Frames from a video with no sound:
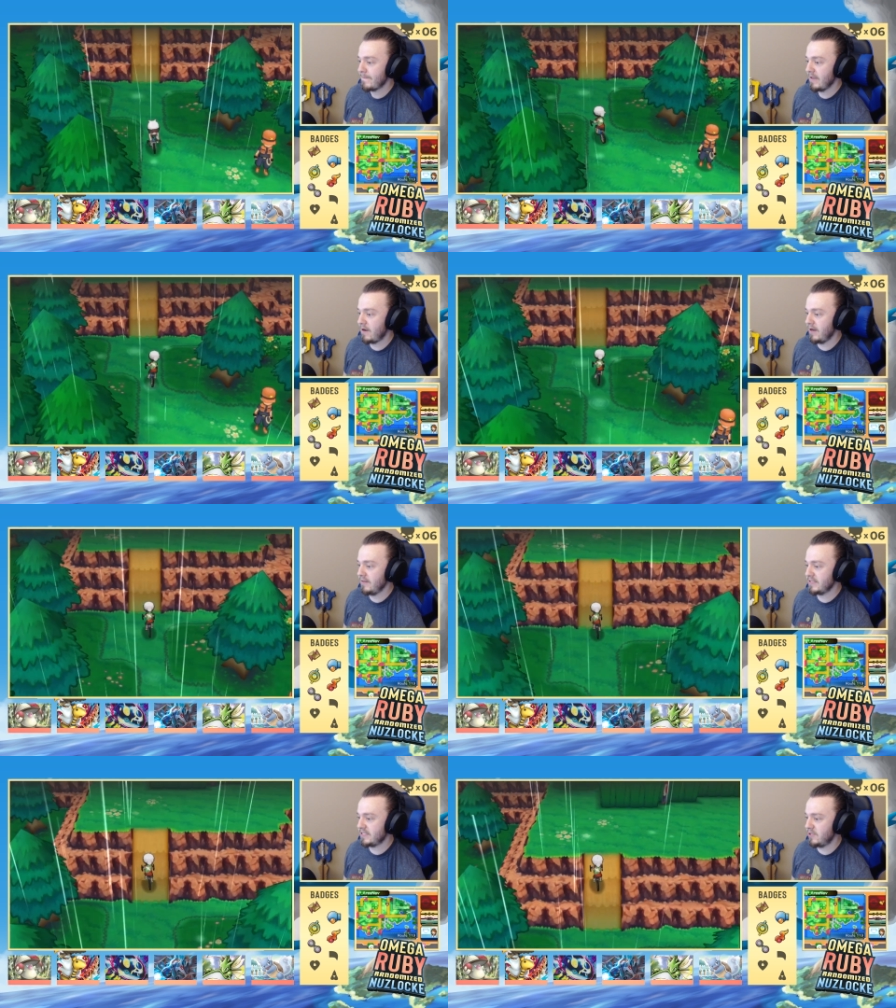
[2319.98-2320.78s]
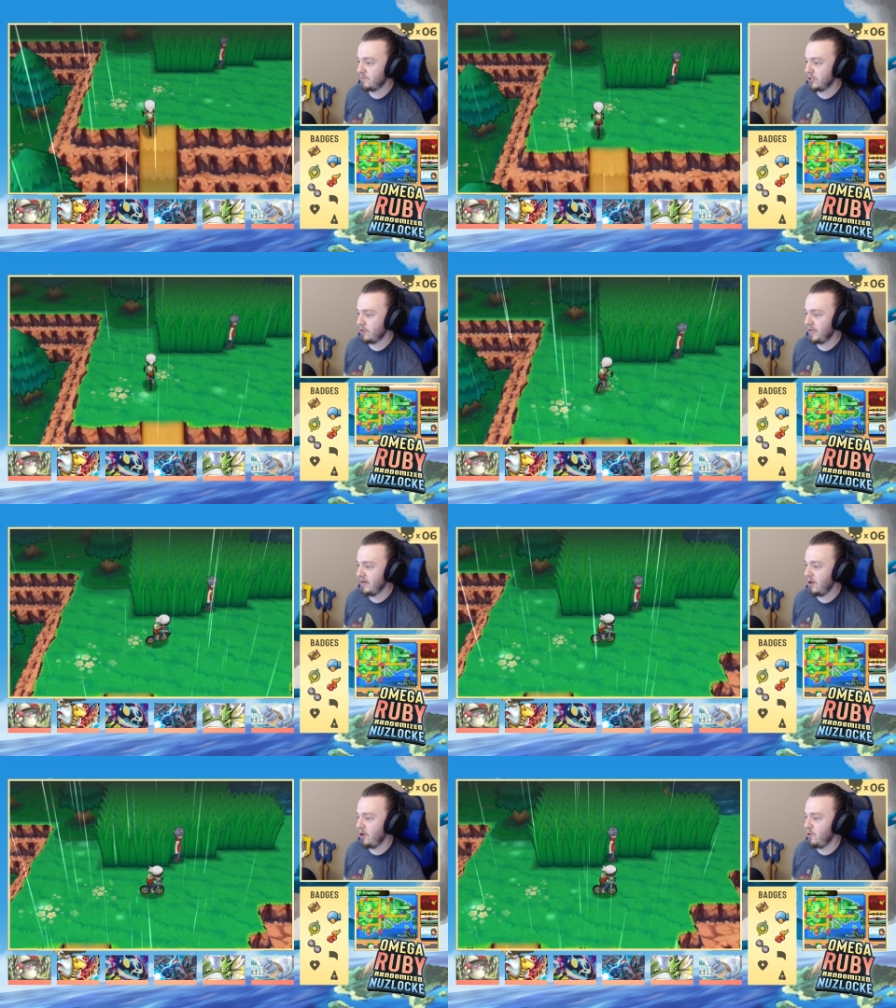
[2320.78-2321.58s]
All right, let's see, can we go up
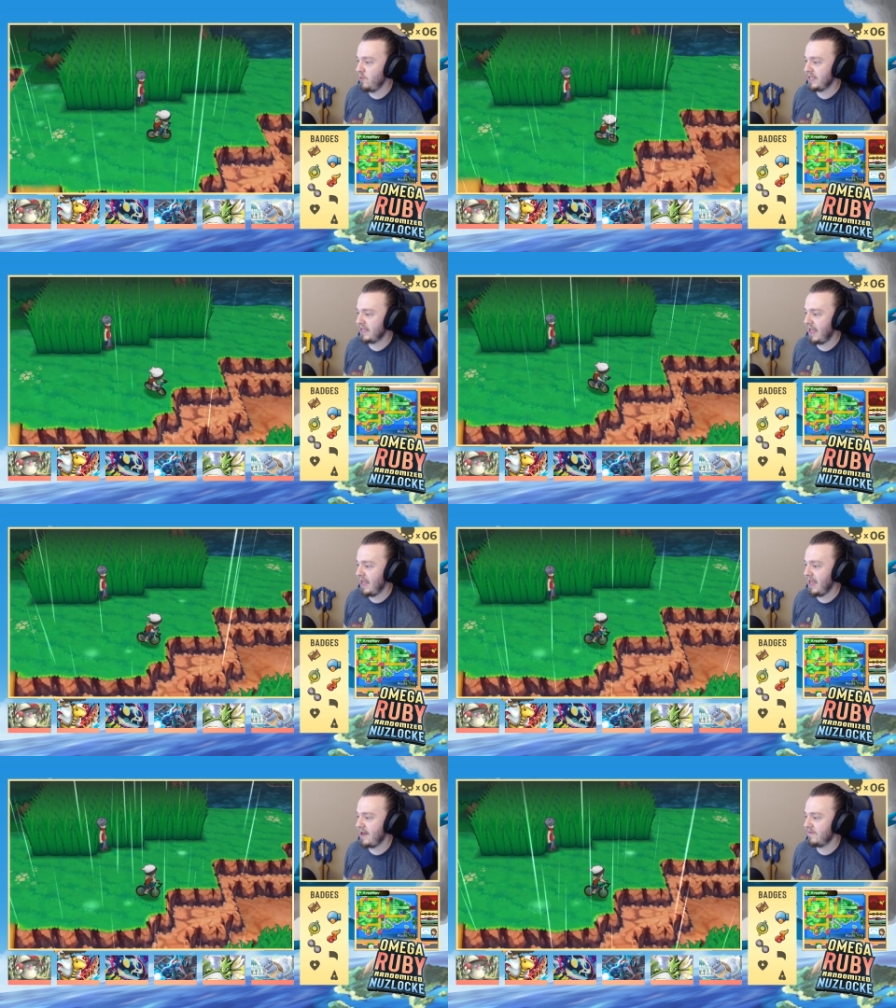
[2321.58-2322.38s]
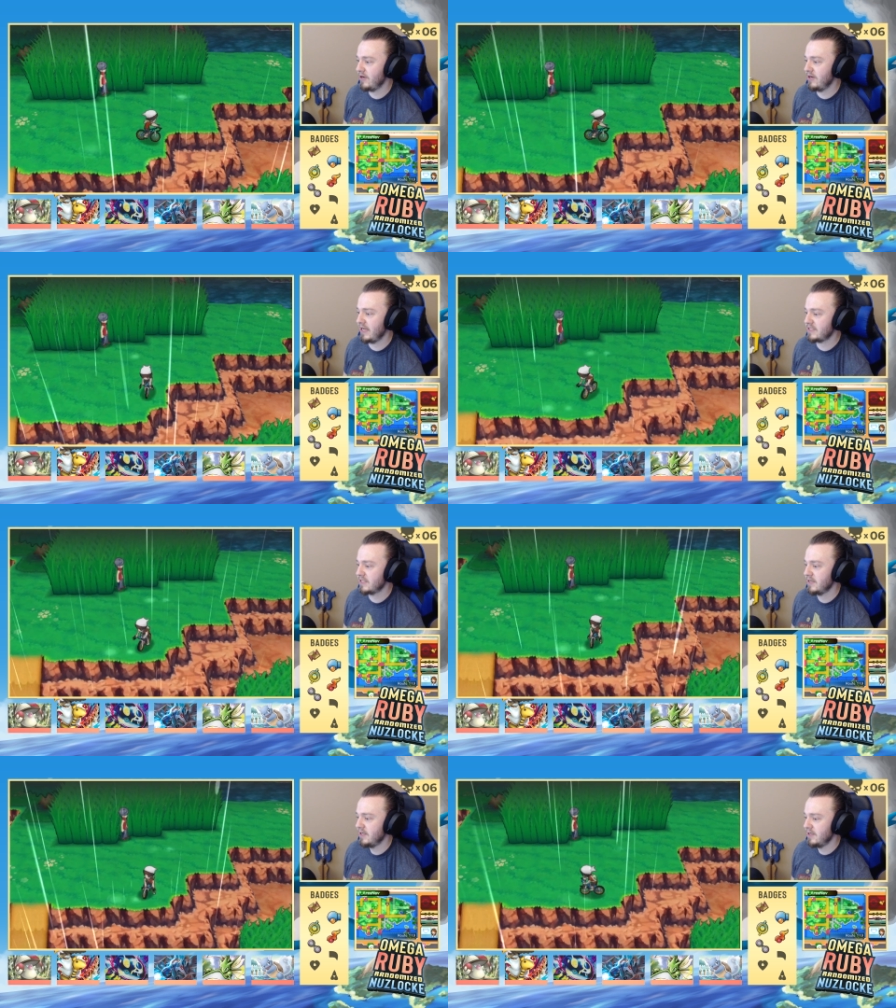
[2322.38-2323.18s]
here? Oh, we can, very
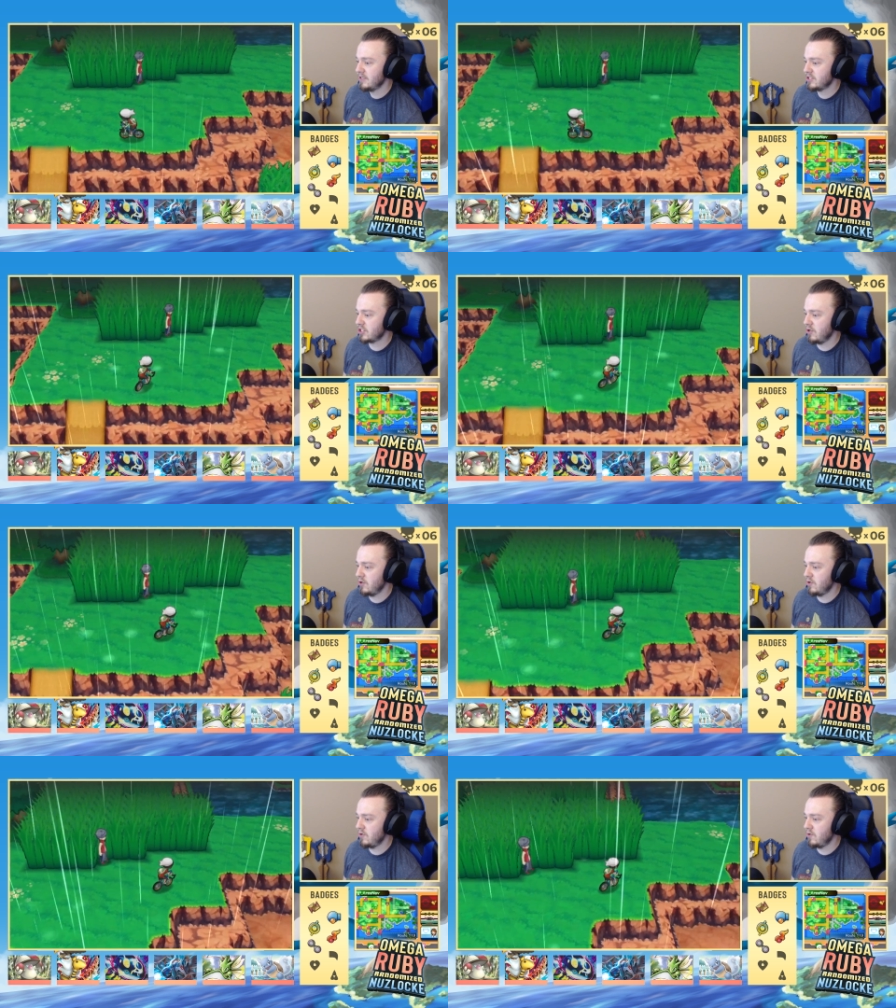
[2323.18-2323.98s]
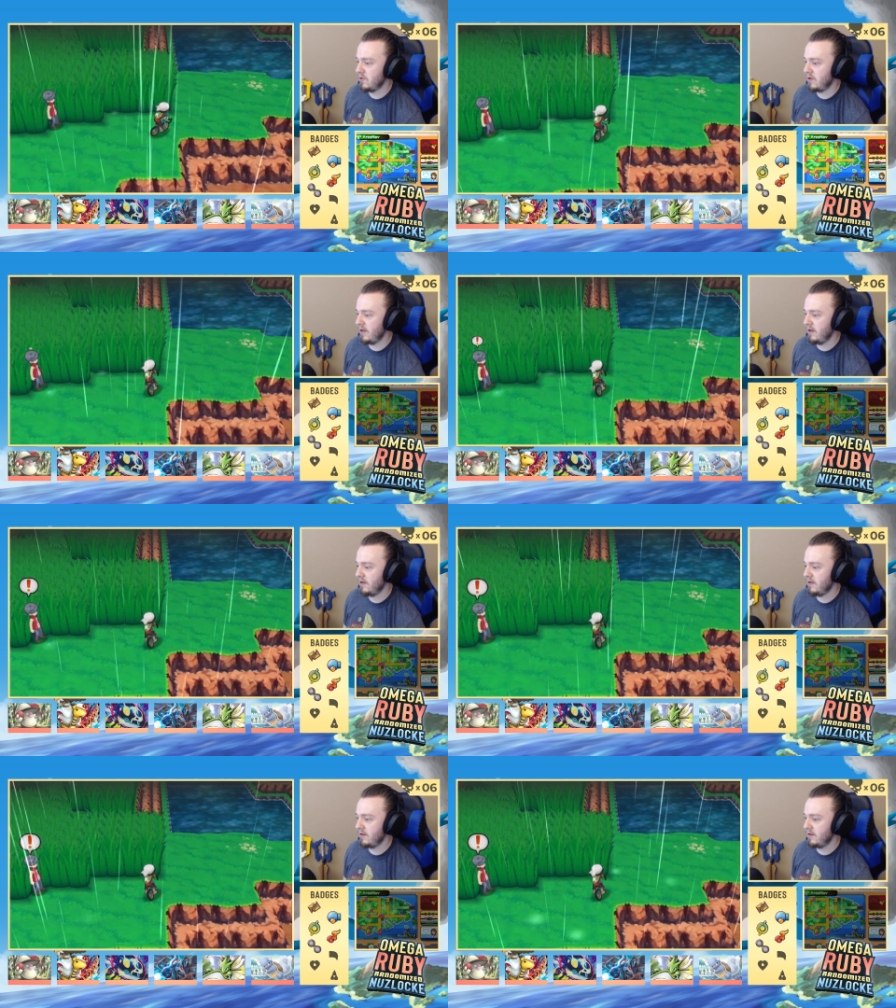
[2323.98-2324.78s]
nice. So,
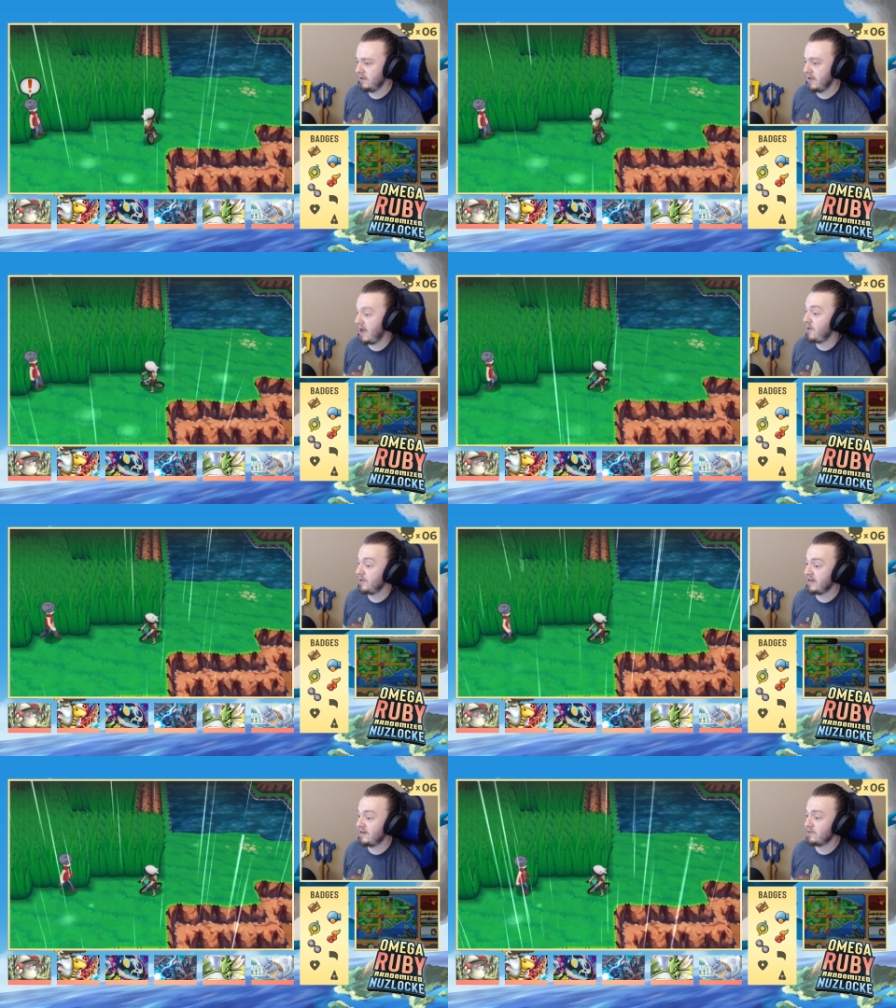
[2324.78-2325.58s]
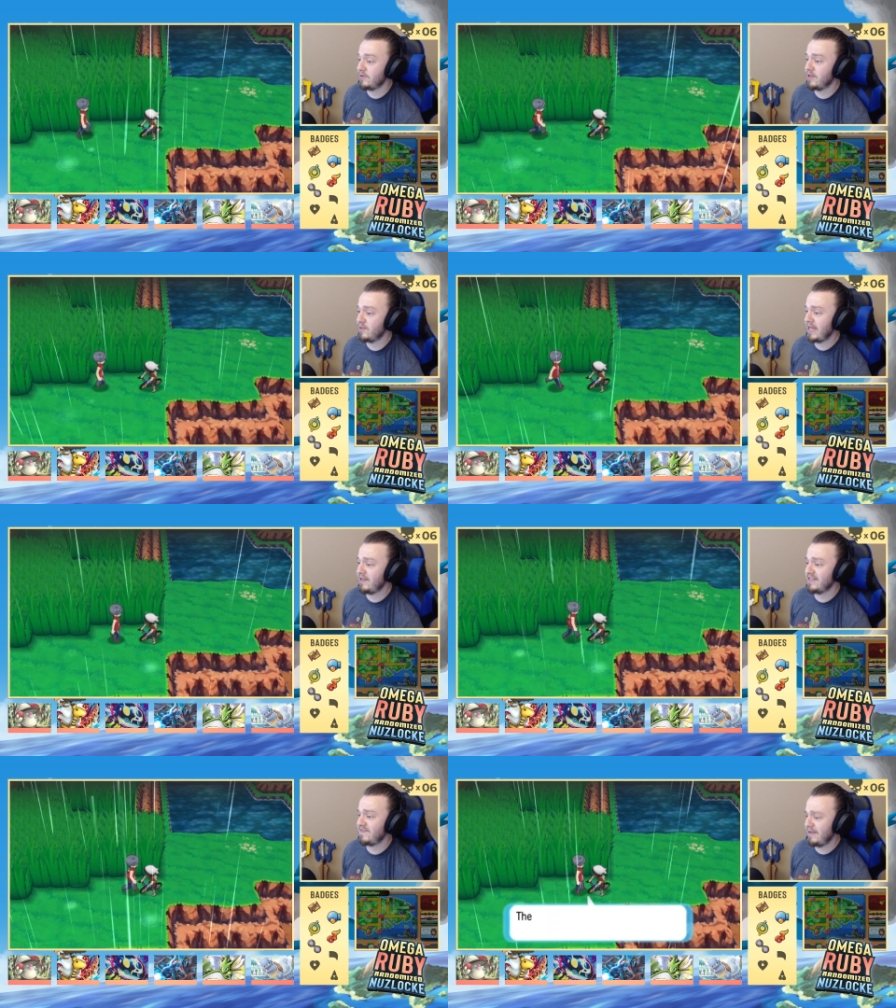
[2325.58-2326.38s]
we're getting into another
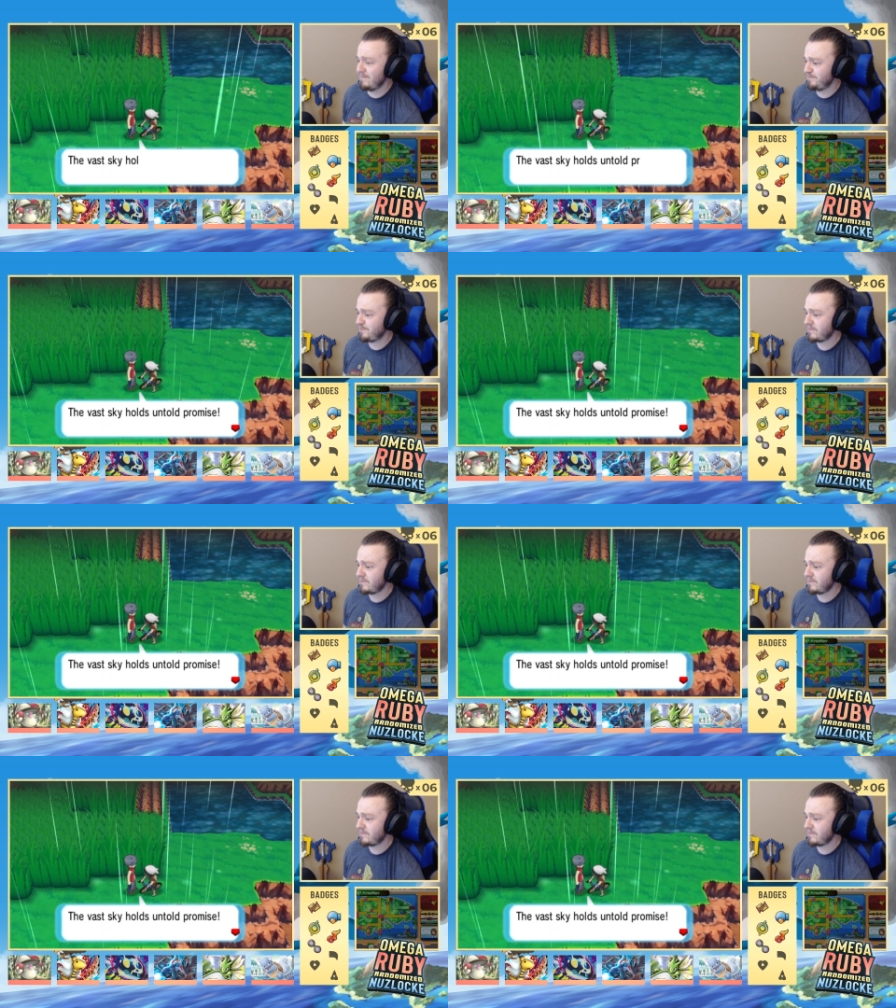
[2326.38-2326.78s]
battle, that's fine.